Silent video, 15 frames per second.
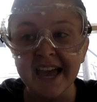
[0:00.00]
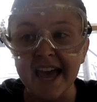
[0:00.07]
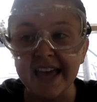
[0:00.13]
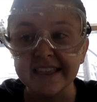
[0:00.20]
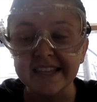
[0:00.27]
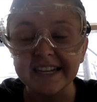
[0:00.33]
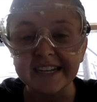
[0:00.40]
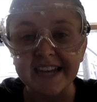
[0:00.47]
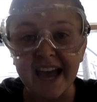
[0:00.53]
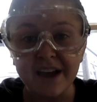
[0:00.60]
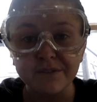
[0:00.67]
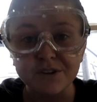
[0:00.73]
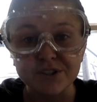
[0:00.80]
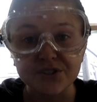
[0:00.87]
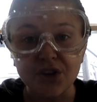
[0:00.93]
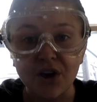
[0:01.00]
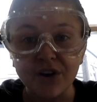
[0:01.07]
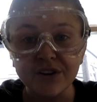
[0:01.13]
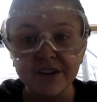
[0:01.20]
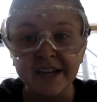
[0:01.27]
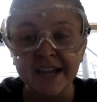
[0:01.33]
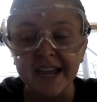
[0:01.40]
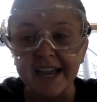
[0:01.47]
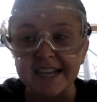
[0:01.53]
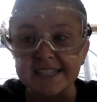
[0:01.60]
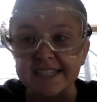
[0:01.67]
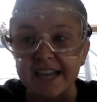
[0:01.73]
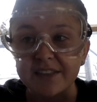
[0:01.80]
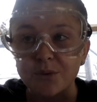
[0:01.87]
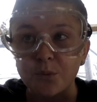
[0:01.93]
And the net result
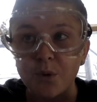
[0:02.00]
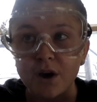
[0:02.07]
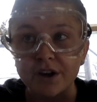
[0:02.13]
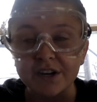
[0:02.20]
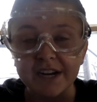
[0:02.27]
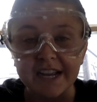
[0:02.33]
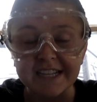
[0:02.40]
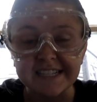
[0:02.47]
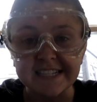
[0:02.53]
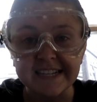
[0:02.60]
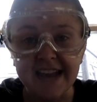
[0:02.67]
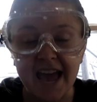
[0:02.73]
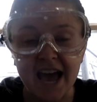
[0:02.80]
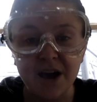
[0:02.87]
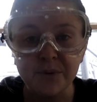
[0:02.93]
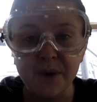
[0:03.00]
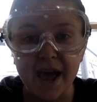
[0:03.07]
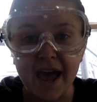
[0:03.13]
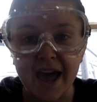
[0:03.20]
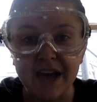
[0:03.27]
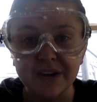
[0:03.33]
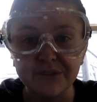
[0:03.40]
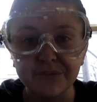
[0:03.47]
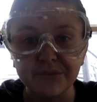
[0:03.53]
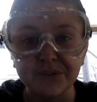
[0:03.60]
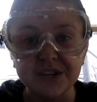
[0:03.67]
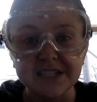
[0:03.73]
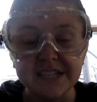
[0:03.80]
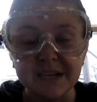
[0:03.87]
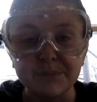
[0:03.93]
is that the water is now at
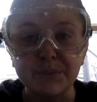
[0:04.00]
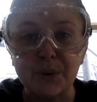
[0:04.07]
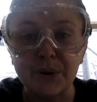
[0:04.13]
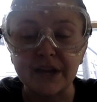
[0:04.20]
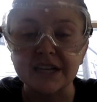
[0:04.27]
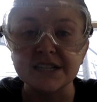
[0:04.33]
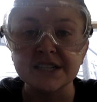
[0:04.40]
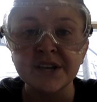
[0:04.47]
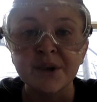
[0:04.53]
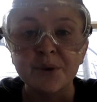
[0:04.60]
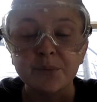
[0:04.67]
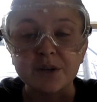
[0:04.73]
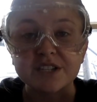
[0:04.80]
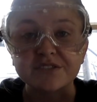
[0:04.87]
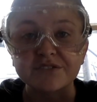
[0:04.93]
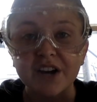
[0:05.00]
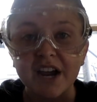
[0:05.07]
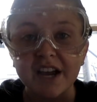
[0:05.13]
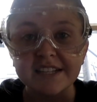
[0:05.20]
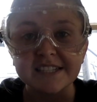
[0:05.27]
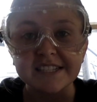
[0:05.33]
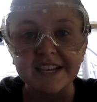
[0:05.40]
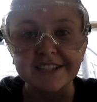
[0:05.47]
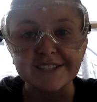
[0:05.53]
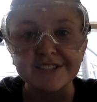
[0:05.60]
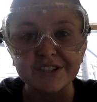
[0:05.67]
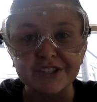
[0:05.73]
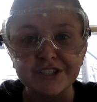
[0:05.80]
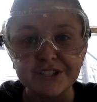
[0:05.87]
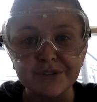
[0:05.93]
freezing point, which for us is
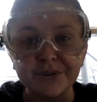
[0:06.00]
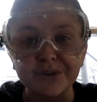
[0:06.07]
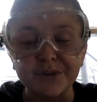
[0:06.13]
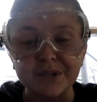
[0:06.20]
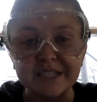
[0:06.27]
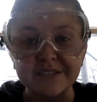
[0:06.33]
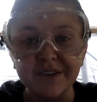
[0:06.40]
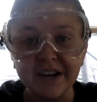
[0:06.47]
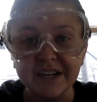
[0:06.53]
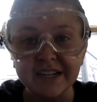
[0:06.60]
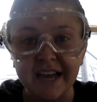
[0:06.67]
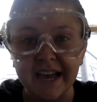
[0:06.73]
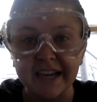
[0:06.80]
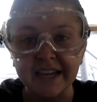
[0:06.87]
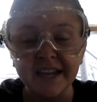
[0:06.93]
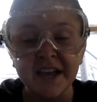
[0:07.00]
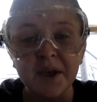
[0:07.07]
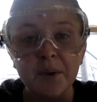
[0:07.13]
32 degrees Fahrenheit,